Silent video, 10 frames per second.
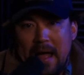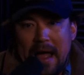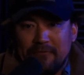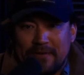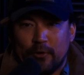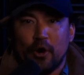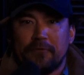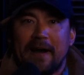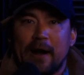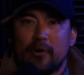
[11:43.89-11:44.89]
I've never heard
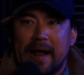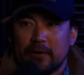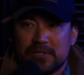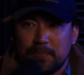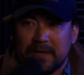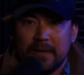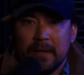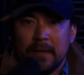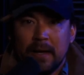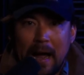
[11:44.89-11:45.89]
firecrackers, but
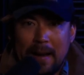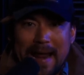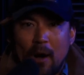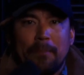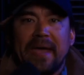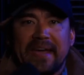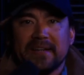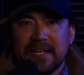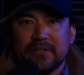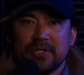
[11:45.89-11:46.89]
now I'm paying
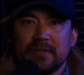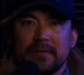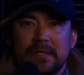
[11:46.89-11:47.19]
attention.